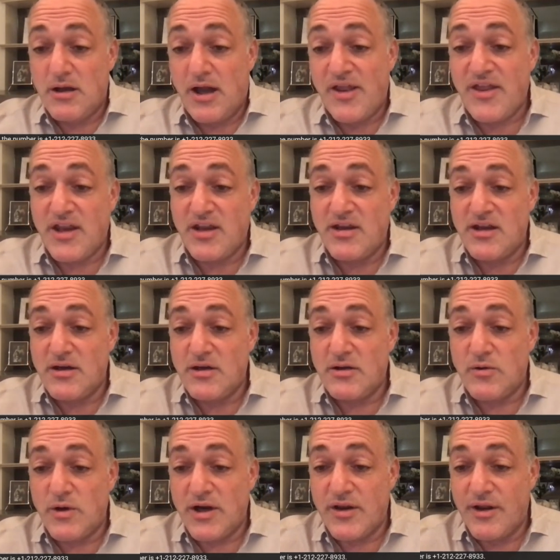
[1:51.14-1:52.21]
I think you need a
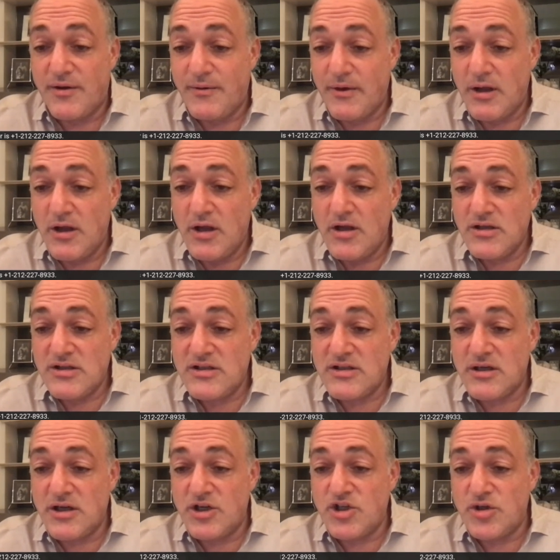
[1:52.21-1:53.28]
good lawyer, though.
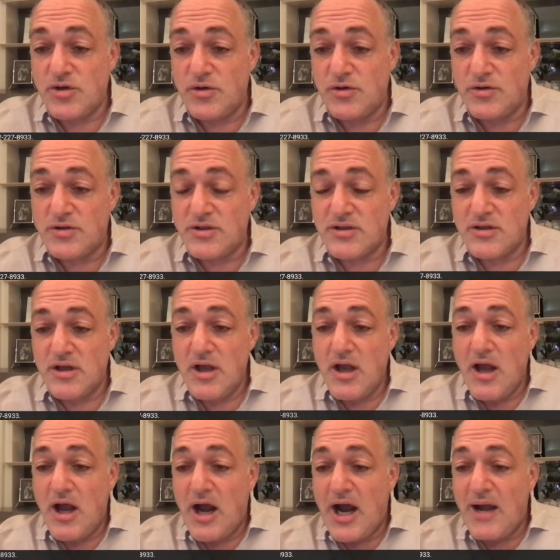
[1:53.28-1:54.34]
Sugar Jules.
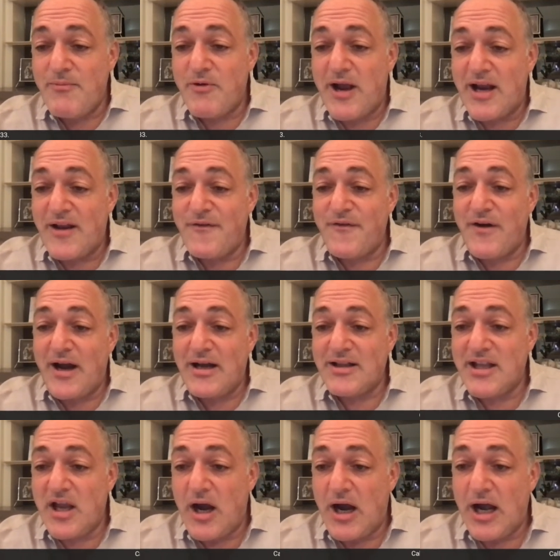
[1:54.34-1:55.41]
Hi, Brad. I filed
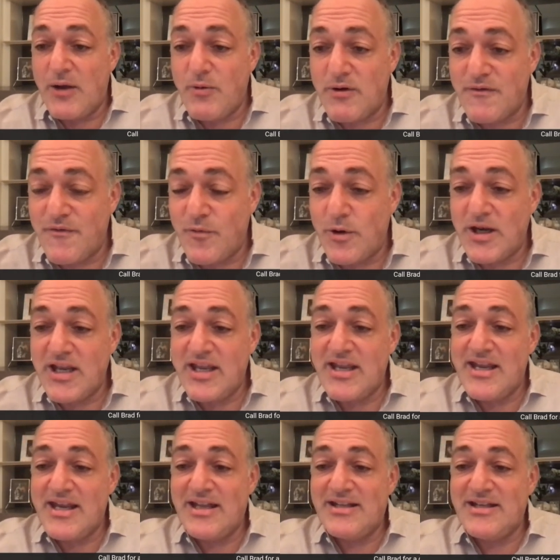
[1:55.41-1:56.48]
the I-140
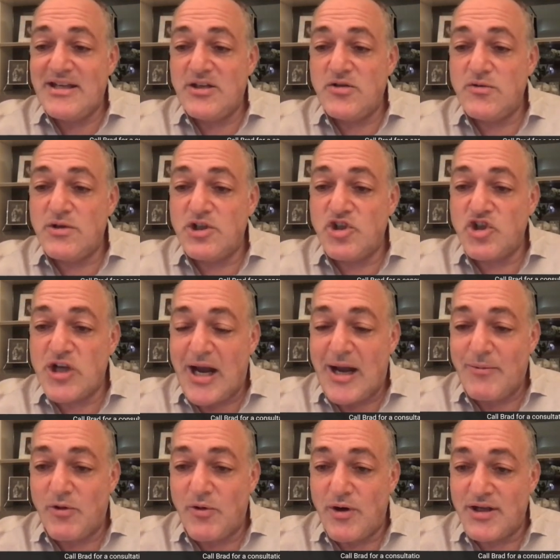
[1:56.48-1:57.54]
EAD due to
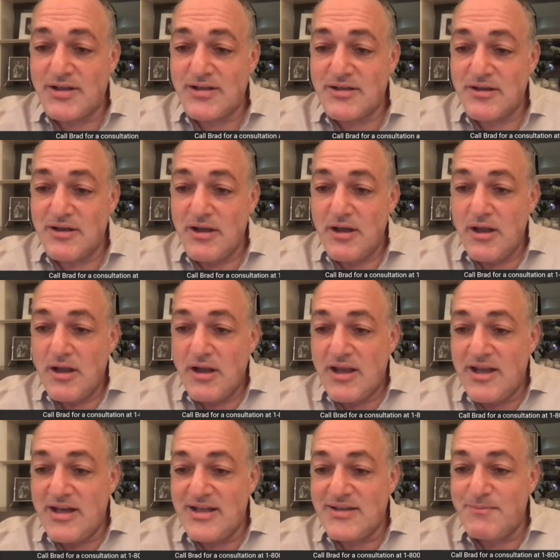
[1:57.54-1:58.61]
job loss.
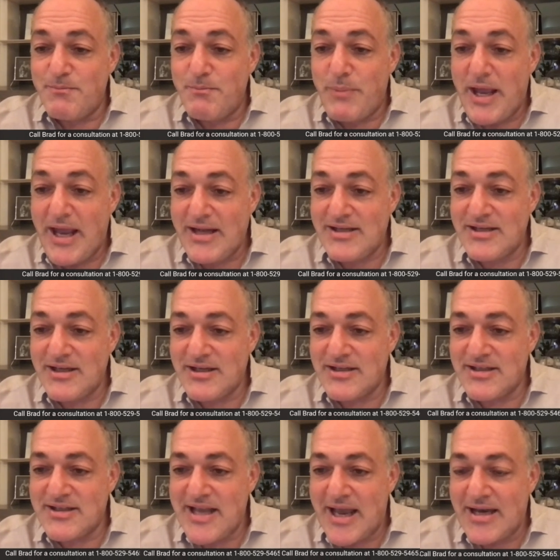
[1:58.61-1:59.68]
It is pending
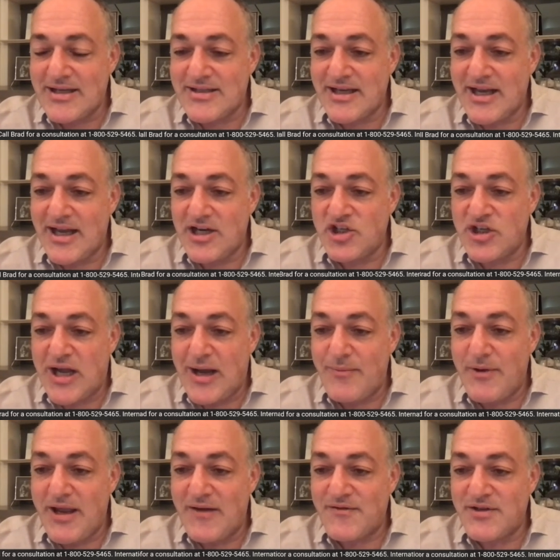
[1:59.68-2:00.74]
status. I got a
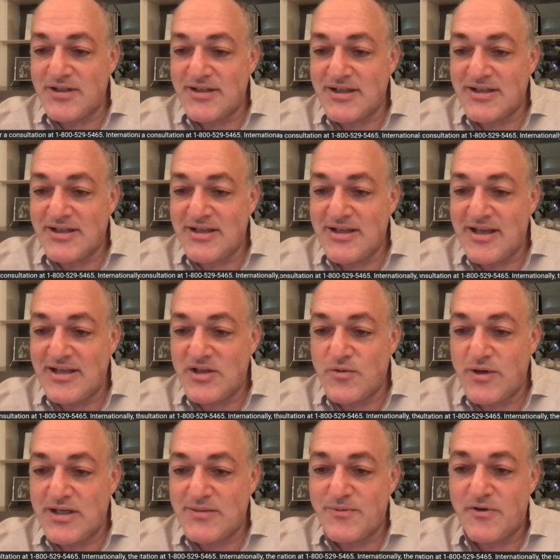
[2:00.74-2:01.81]
job after 60 days
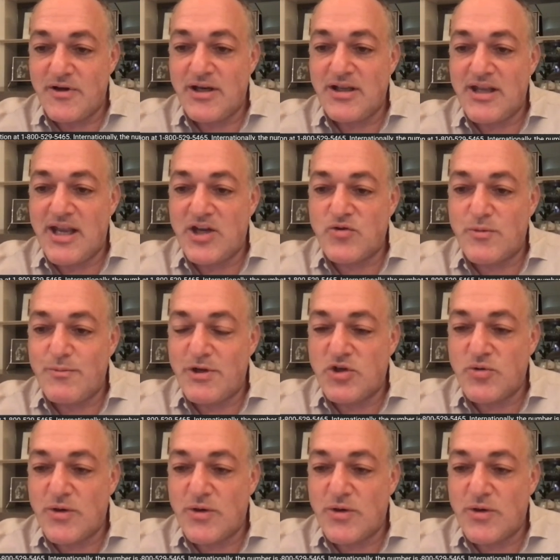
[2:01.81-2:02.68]
grace period, and the H-1B